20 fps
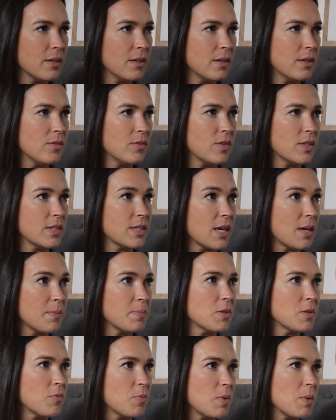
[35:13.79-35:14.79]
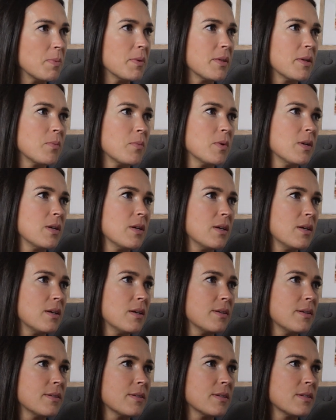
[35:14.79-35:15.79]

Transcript: of the types of people that we